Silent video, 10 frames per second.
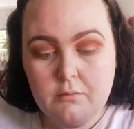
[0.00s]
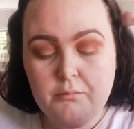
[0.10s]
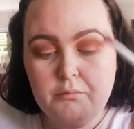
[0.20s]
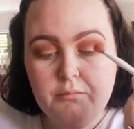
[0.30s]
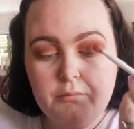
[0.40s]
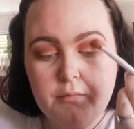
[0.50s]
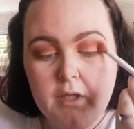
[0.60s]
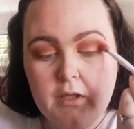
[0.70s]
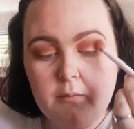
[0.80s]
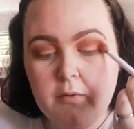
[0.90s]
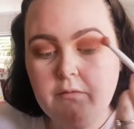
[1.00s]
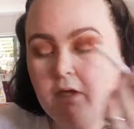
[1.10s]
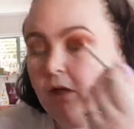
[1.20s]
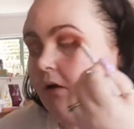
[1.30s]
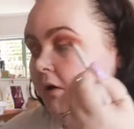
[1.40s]
make it a bit
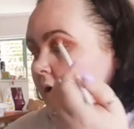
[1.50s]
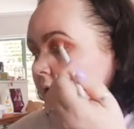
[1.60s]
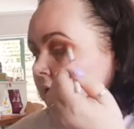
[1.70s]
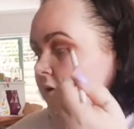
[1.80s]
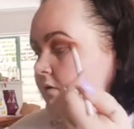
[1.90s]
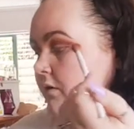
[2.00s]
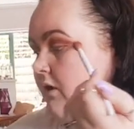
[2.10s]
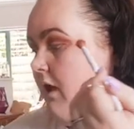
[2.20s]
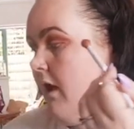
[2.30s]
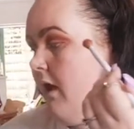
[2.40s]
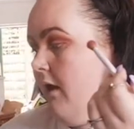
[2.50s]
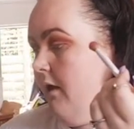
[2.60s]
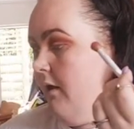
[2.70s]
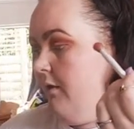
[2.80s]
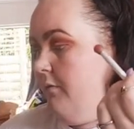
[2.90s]
red. So
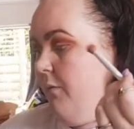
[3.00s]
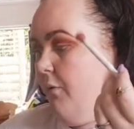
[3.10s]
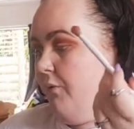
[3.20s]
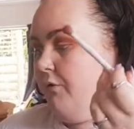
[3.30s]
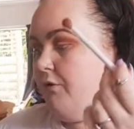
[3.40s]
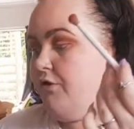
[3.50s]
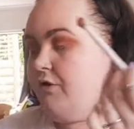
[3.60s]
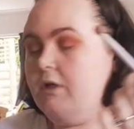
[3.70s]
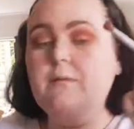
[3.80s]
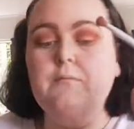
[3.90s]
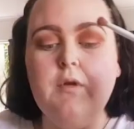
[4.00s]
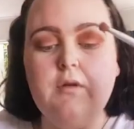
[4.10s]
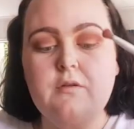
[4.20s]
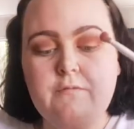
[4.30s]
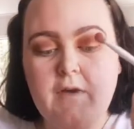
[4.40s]
yeah, your dream
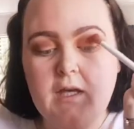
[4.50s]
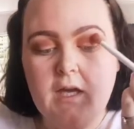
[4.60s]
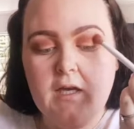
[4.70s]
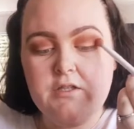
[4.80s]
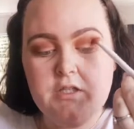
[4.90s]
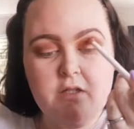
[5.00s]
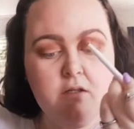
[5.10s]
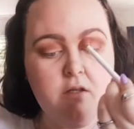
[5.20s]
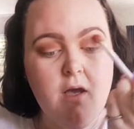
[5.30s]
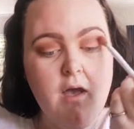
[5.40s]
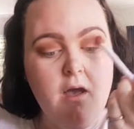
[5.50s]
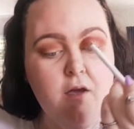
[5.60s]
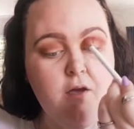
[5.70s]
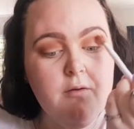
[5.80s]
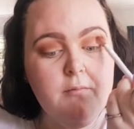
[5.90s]
vacation.
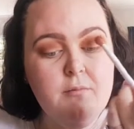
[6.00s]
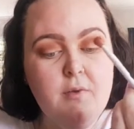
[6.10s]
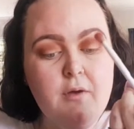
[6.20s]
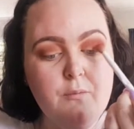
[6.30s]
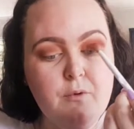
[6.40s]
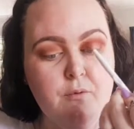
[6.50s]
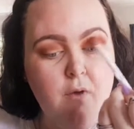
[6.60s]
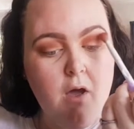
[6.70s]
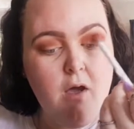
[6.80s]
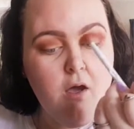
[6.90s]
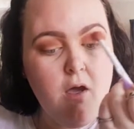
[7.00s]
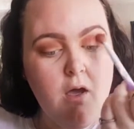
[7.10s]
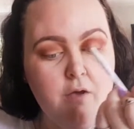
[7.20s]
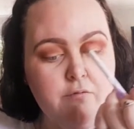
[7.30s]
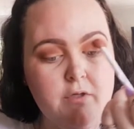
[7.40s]
Well, I
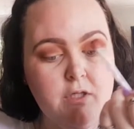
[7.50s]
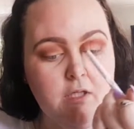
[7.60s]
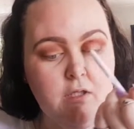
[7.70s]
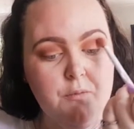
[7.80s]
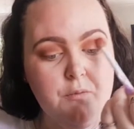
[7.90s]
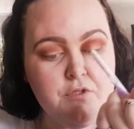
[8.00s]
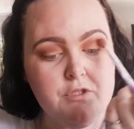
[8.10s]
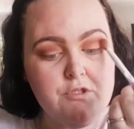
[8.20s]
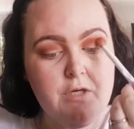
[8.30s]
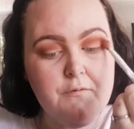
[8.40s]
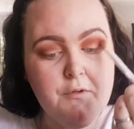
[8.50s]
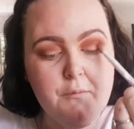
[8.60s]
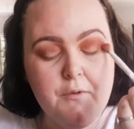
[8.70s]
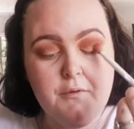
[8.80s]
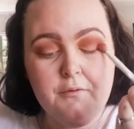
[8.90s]
really want to travel the
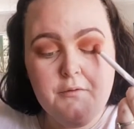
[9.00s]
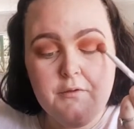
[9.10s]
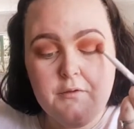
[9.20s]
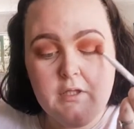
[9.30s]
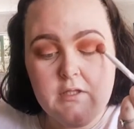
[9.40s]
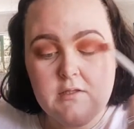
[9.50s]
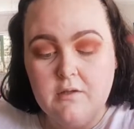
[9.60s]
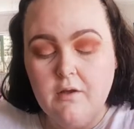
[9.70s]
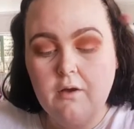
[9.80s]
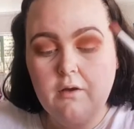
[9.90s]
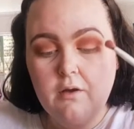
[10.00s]
world. There's a lot